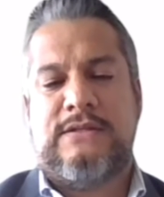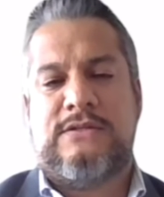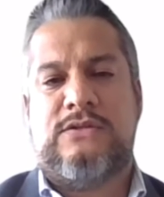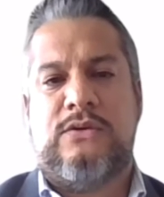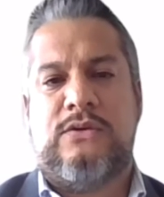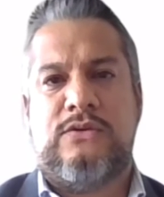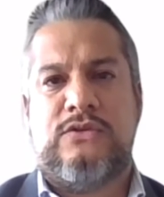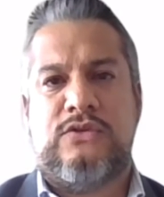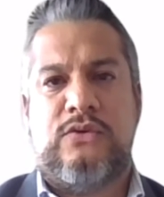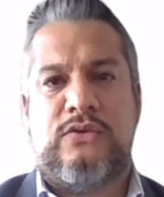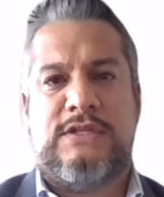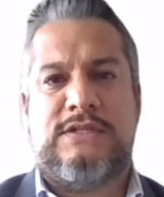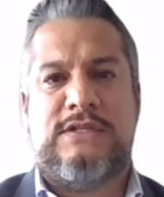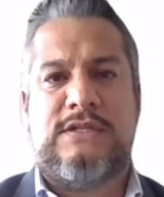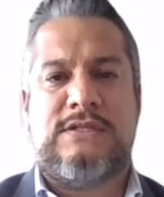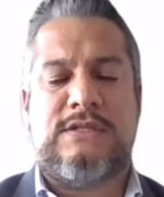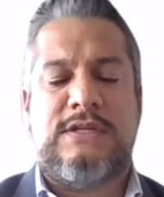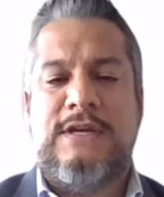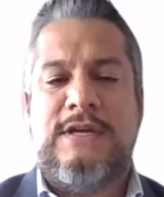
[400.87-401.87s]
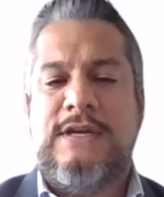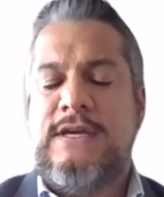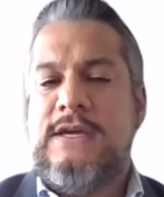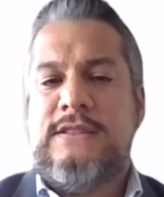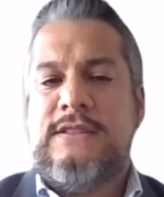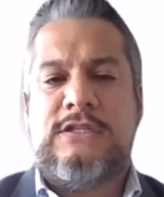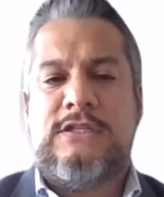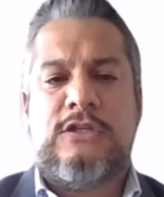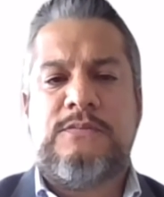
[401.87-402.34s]
So this
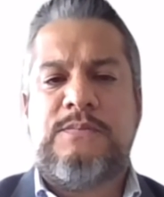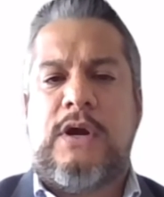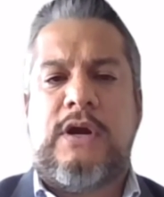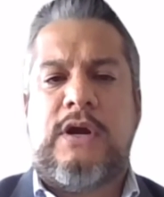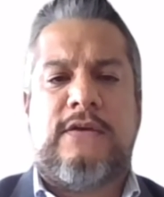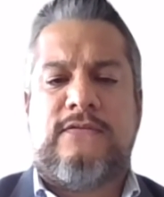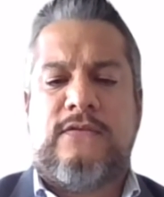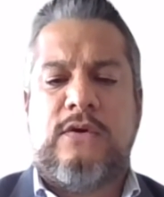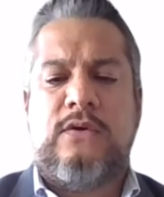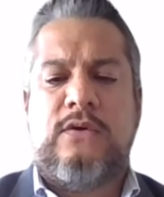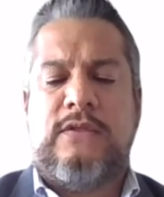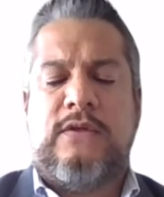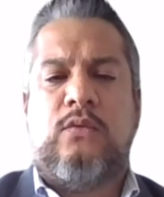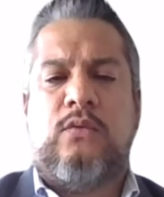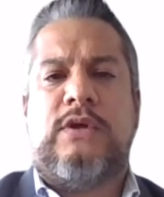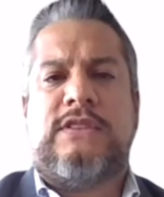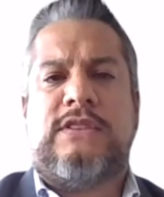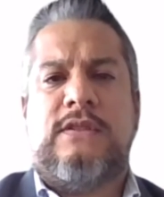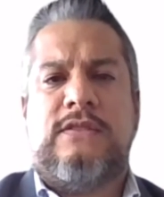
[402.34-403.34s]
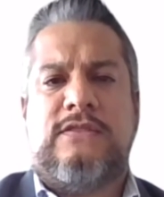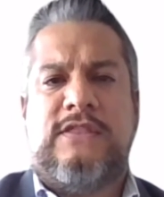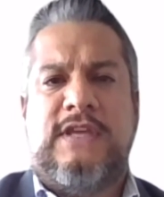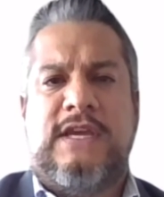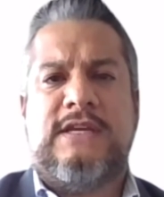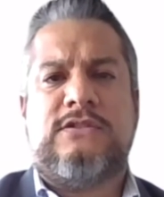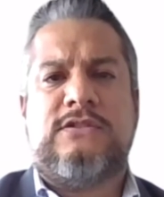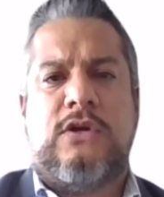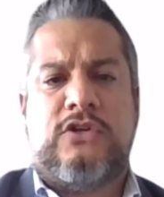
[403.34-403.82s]
is part of what
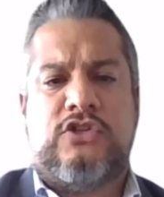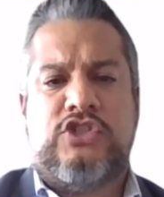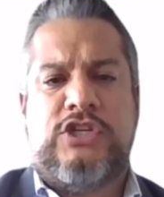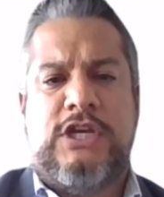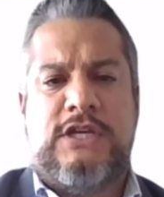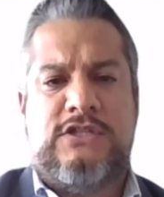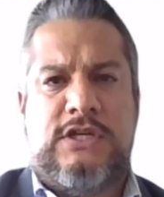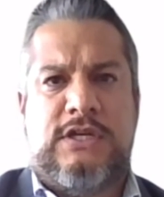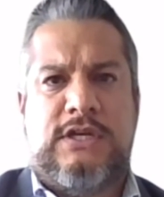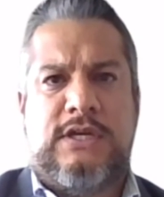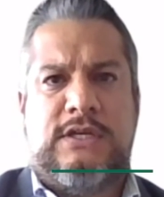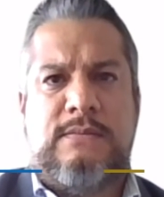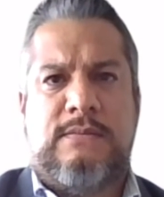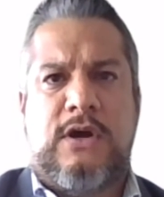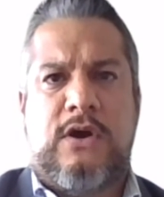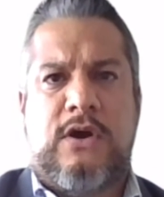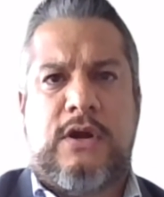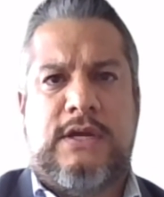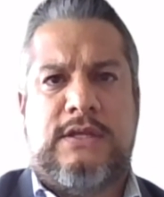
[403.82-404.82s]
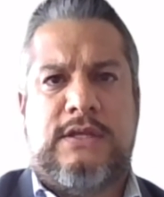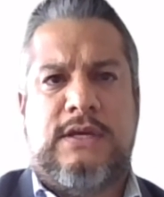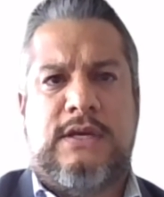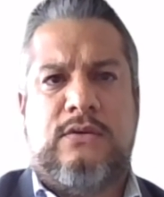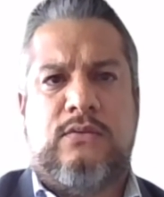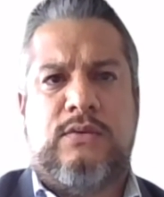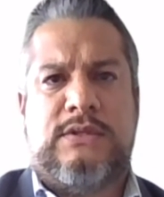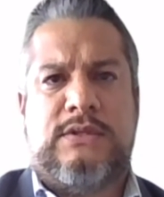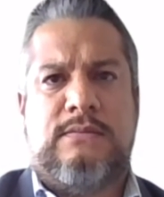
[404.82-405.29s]
things are changing in the market
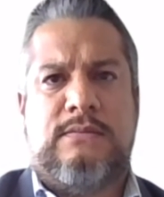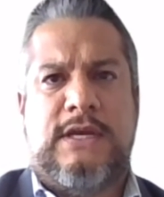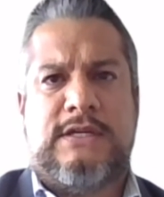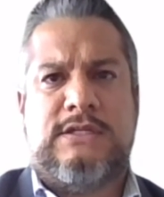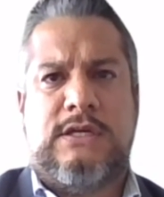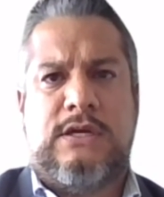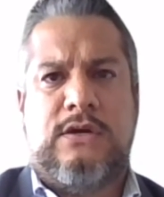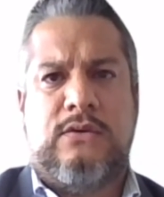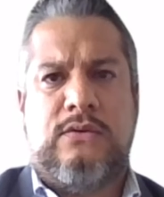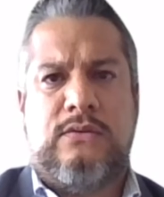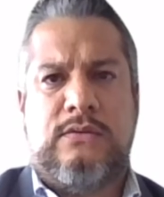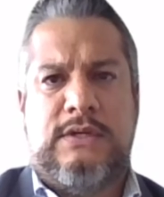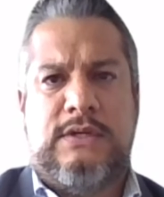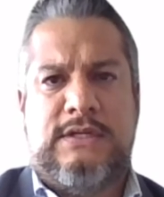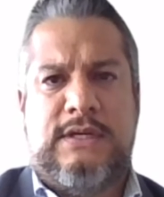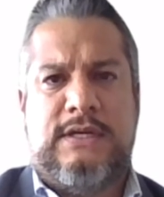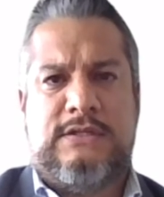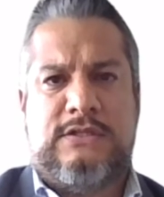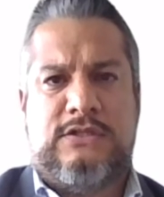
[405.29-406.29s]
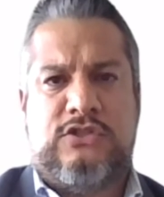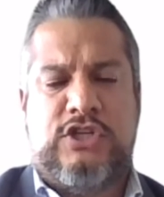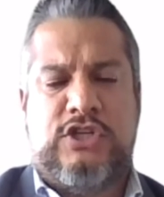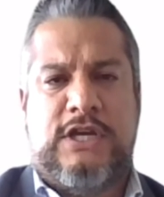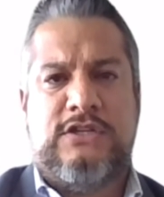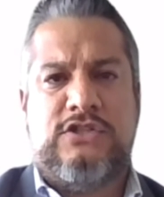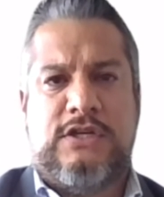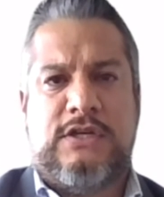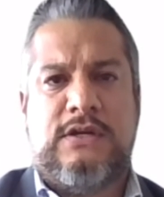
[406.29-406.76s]
and what Mexico is
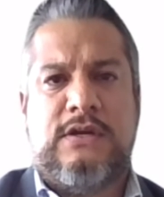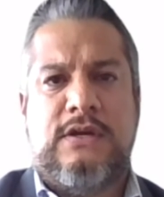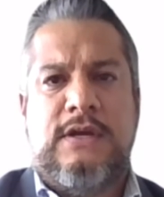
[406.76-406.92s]
changing.